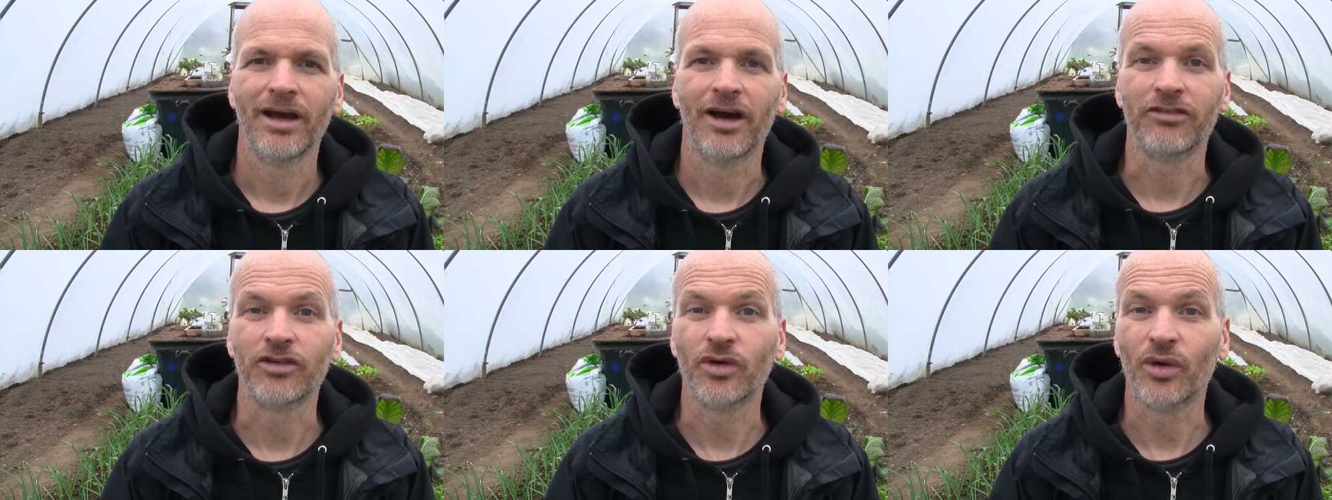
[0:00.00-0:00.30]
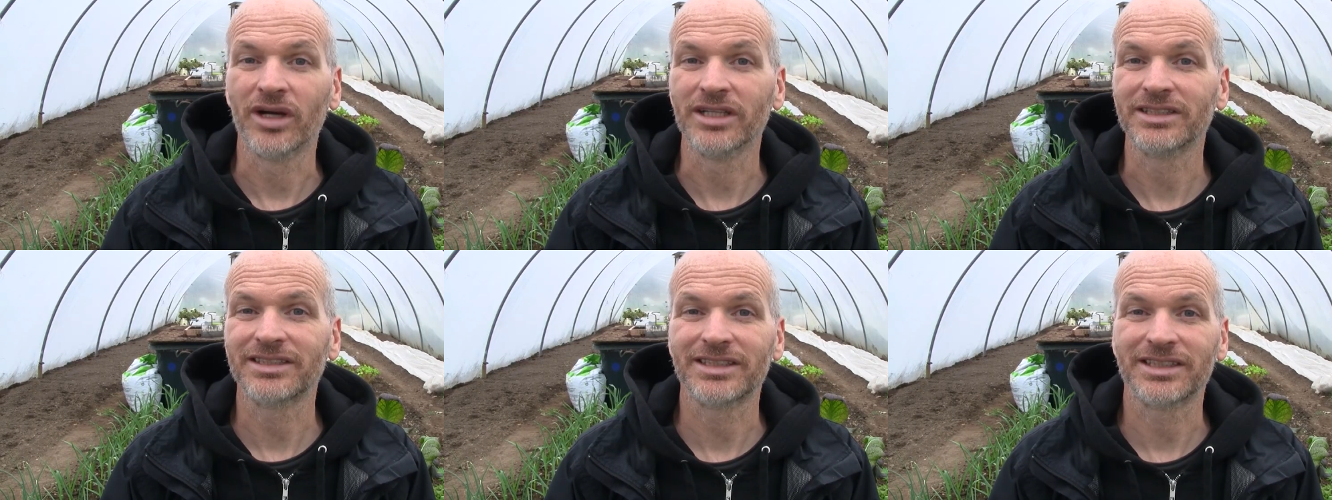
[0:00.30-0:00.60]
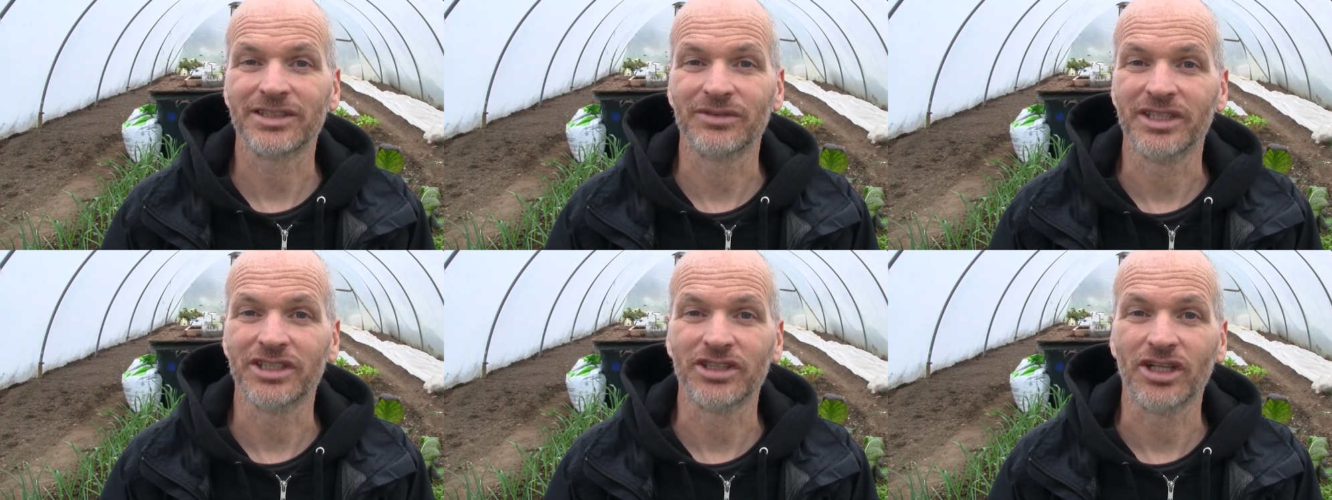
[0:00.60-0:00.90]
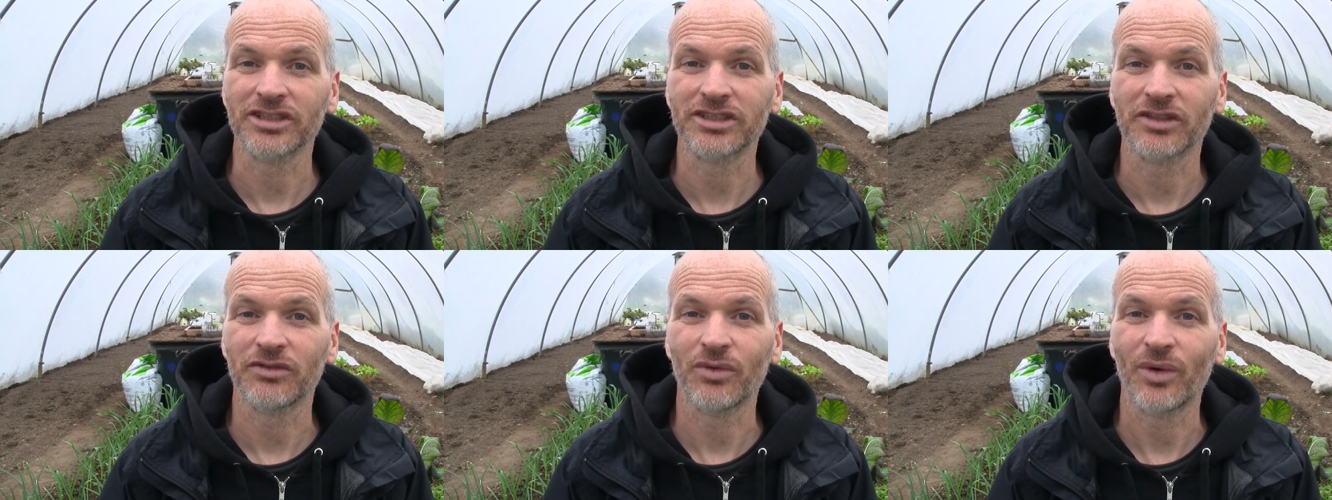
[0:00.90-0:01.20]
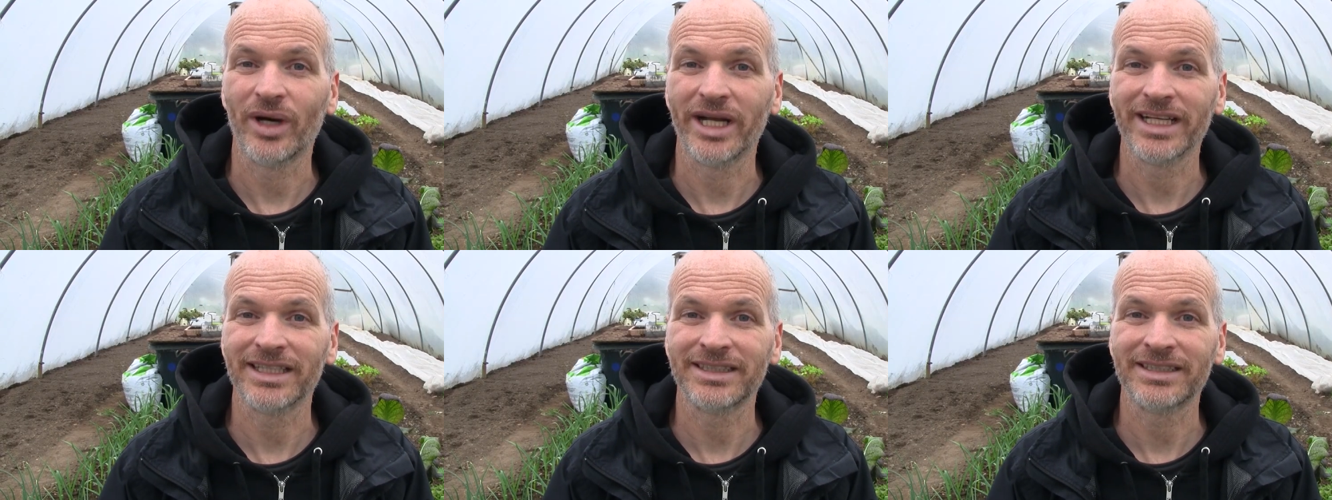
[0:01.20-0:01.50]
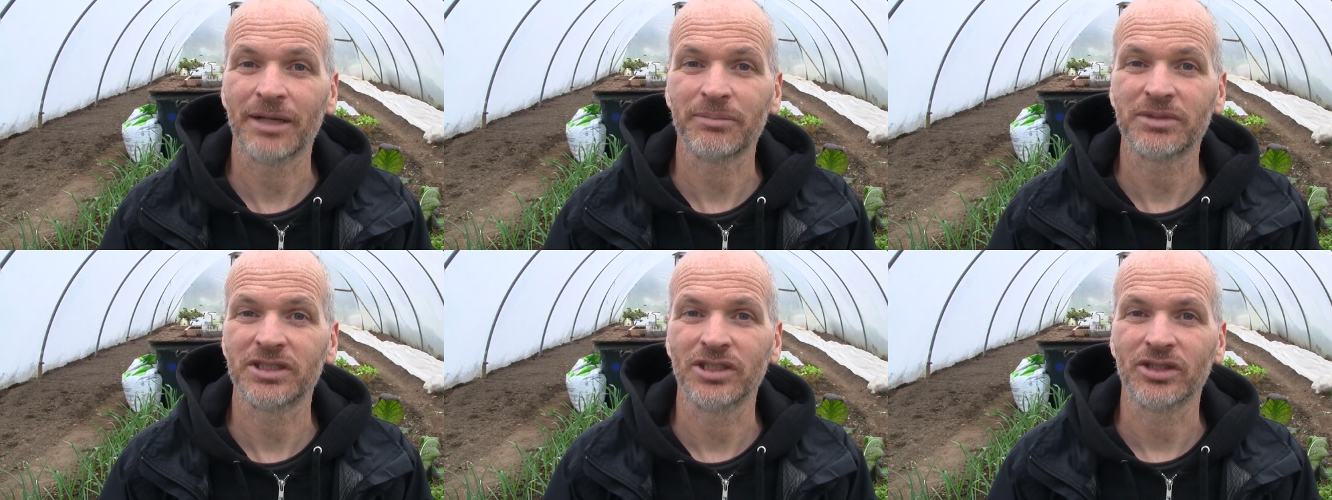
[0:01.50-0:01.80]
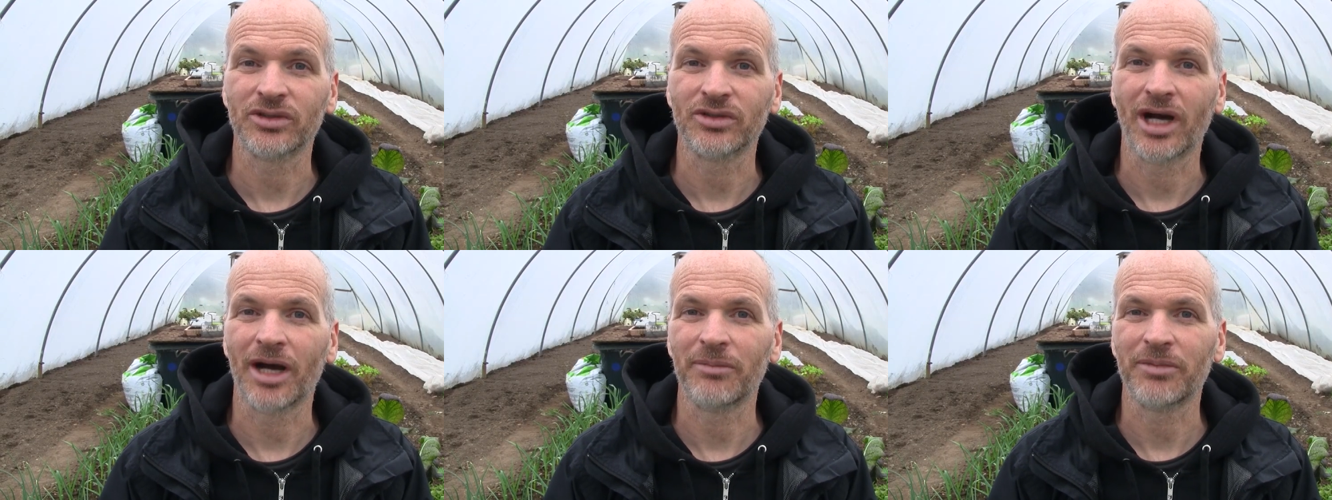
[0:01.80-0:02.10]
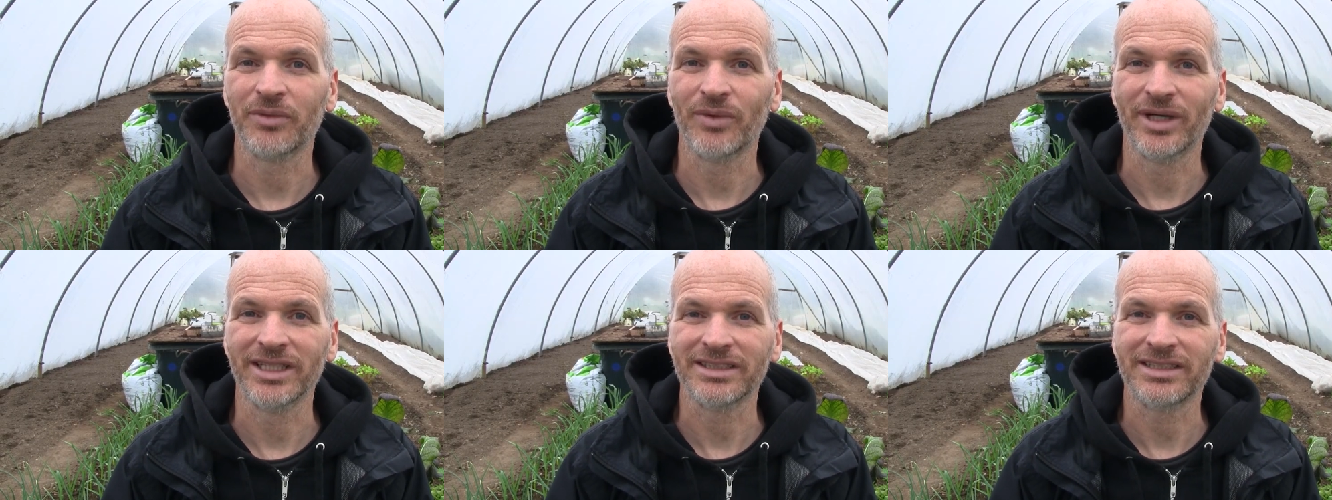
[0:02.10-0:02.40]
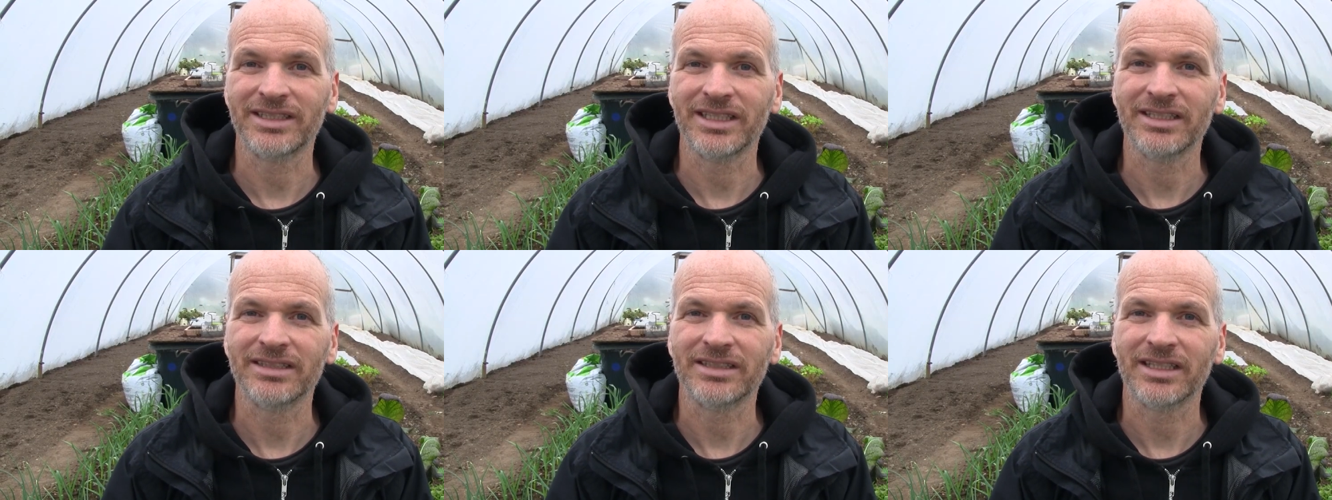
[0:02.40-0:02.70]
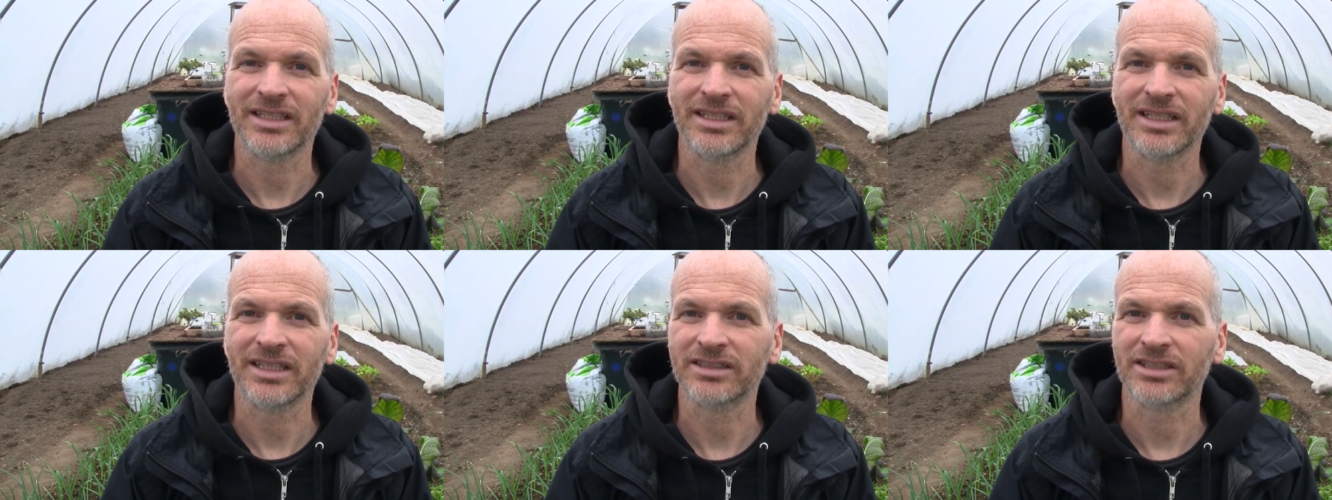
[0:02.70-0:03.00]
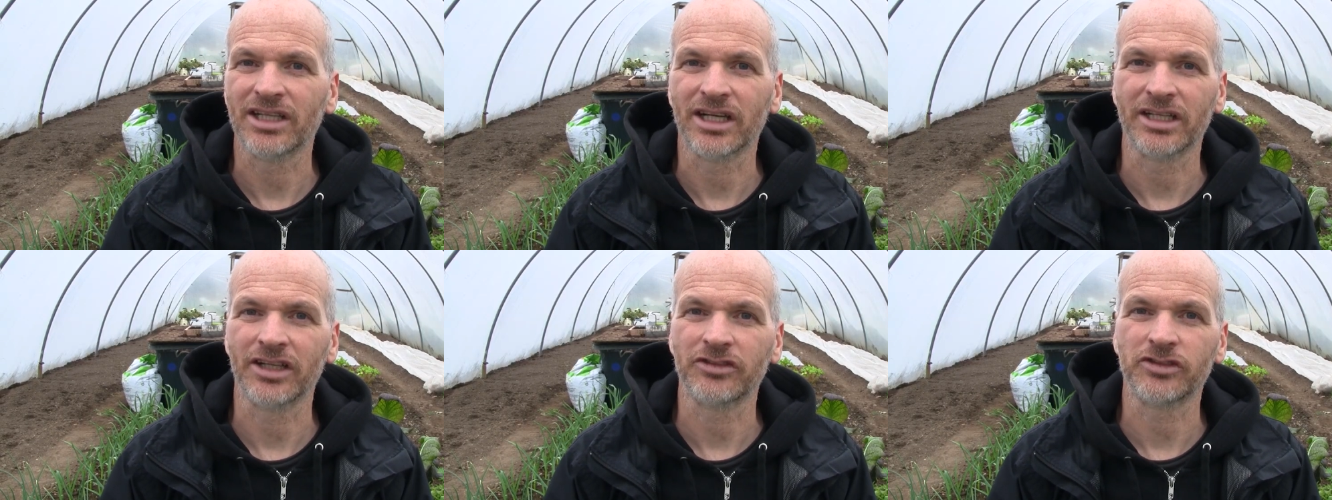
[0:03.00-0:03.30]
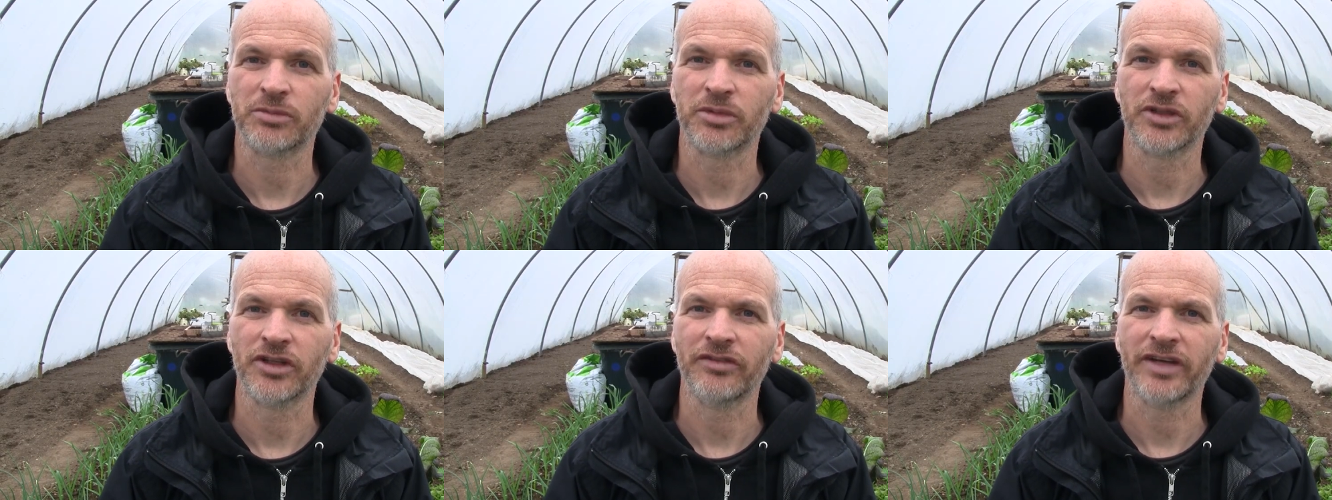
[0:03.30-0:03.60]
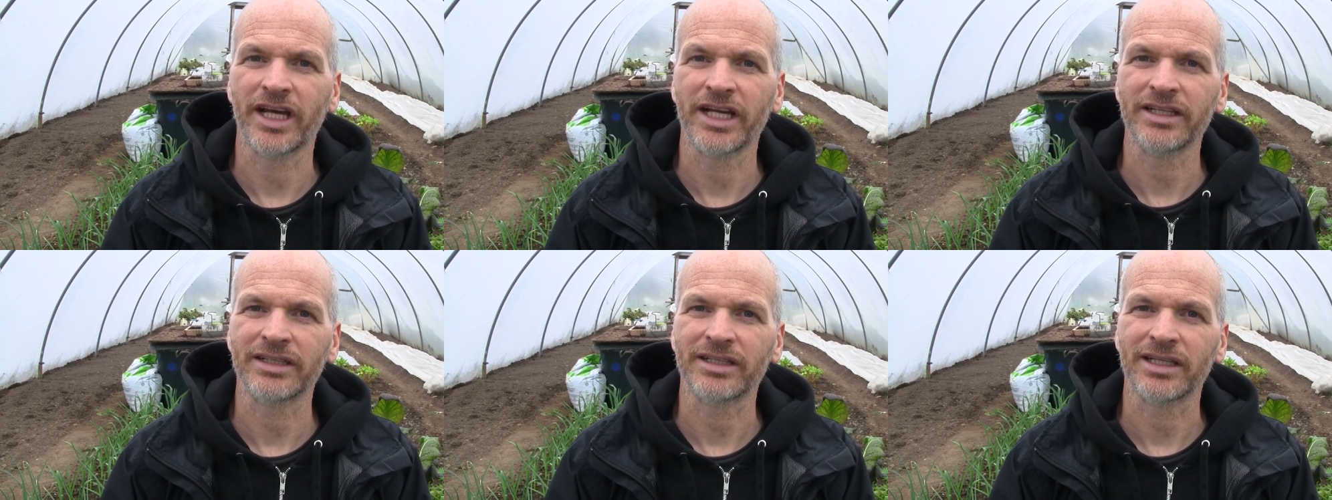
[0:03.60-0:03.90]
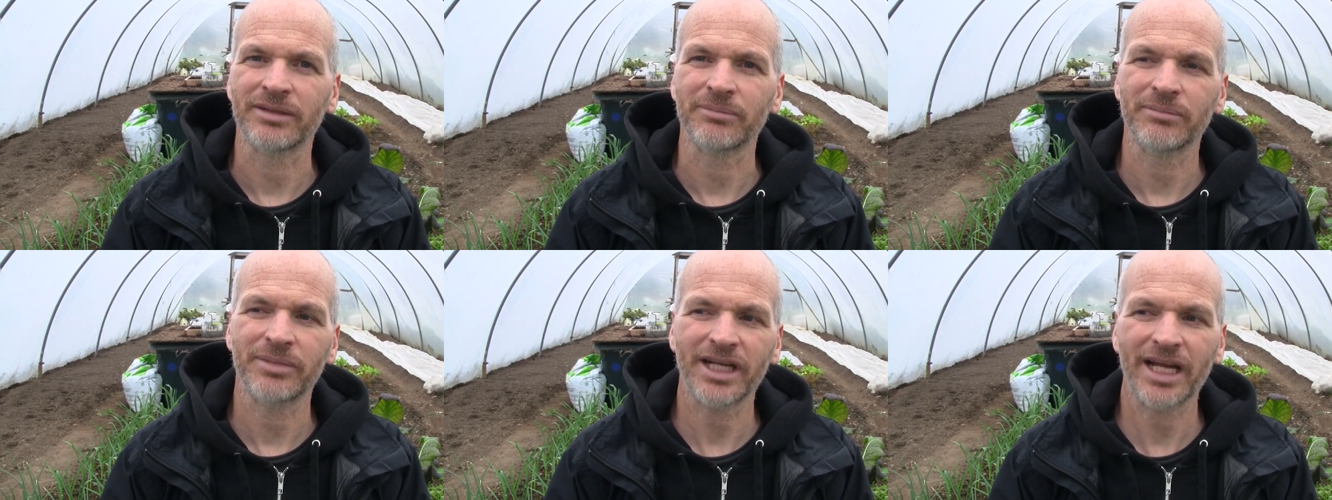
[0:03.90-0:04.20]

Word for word: Of course, the result of one exceptional crop in one season is not enough to prove anything,